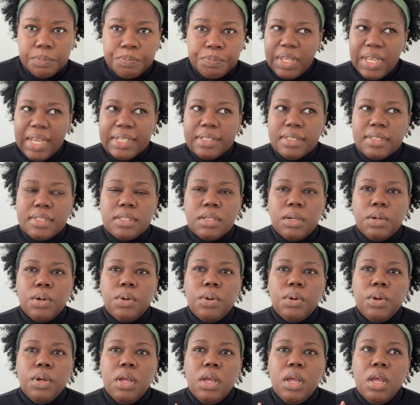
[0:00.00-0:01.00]
And
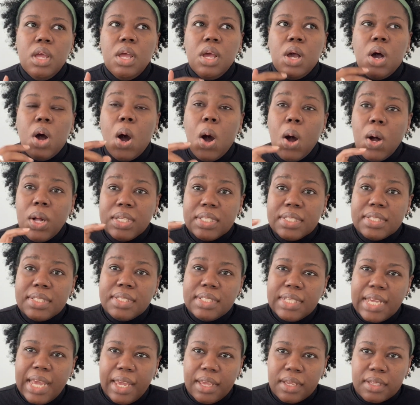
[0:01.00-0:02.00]
so alt
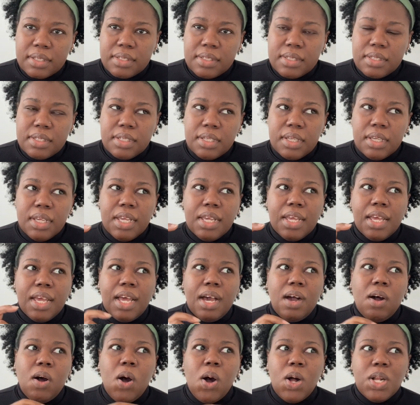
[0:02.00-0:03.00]
text,
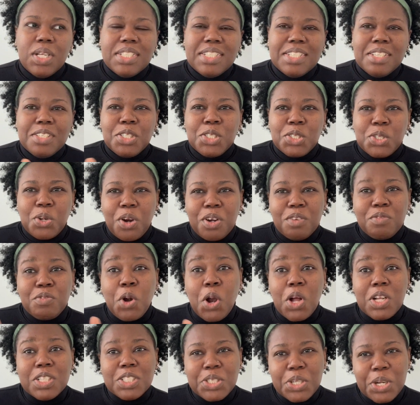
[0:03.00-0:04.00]
alt is short for
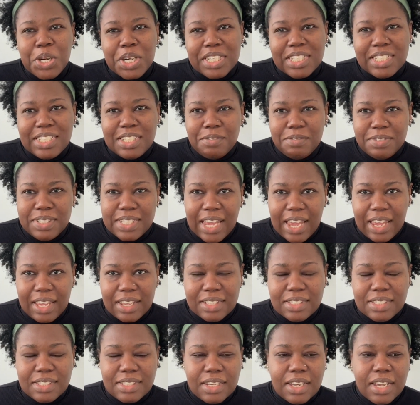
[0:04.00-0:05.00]
alternative
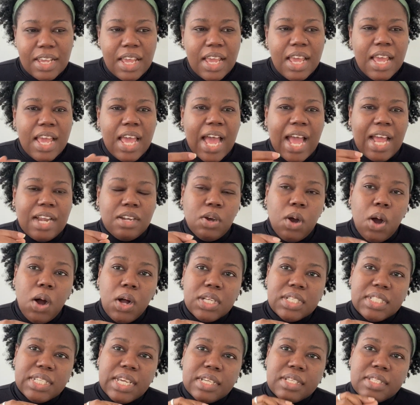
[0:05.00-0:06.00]
text, and
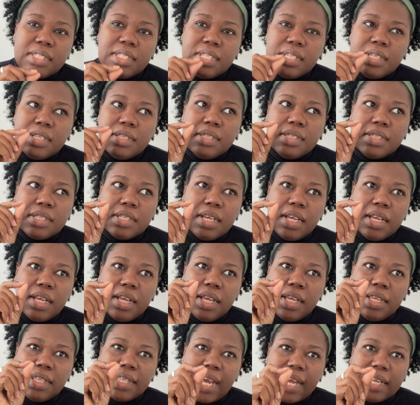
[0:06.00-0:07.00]
alt text is
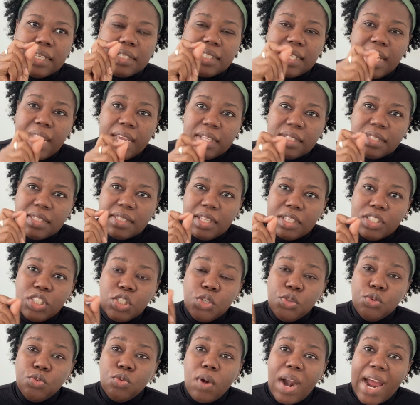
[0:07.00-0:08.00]
that text that
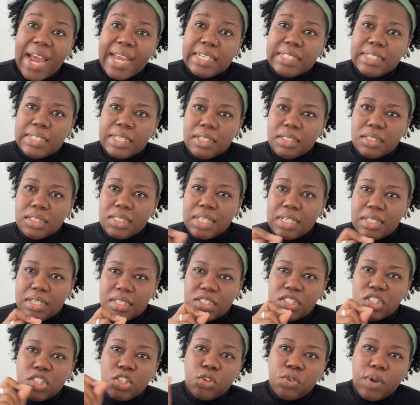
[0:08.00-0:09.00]
you write in to
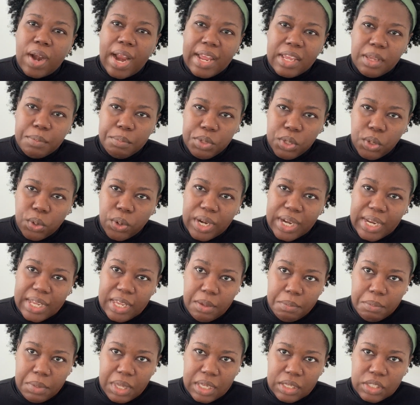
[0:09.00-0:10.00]
describe your
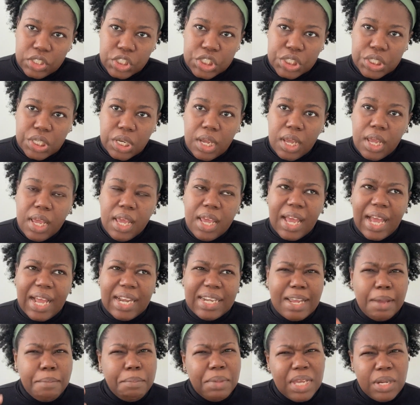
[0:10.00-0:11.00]
image. And
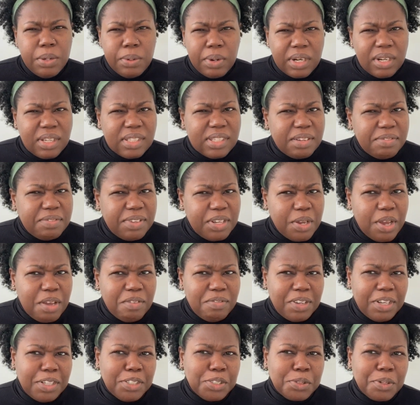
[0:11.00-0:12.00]
I made one other video
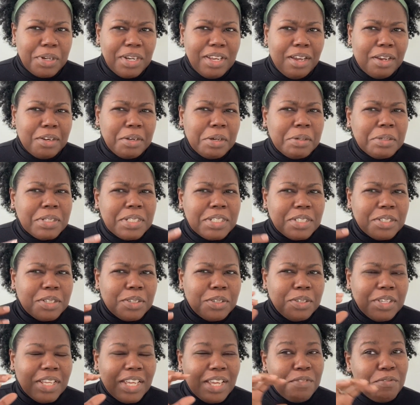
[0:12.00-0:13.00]
eventually on how to
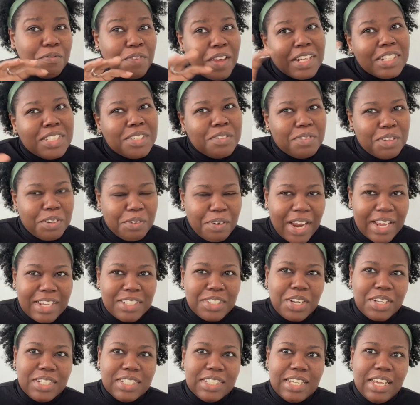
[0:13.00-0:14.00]
effectively write
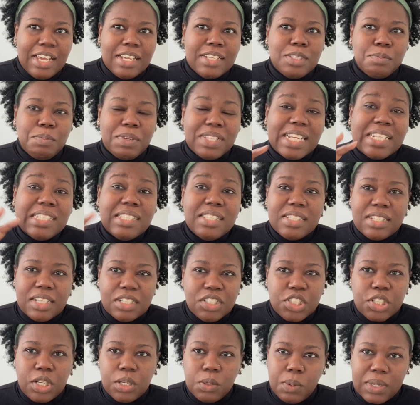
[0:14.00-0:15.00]
alt text, but that's
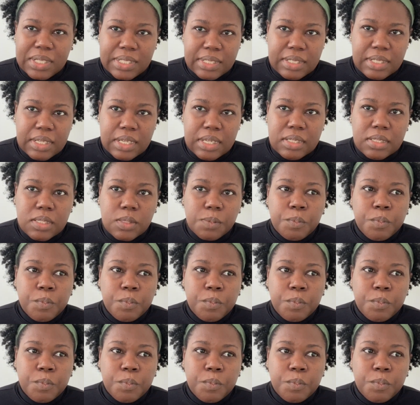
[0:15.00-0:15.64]
essentially what it is.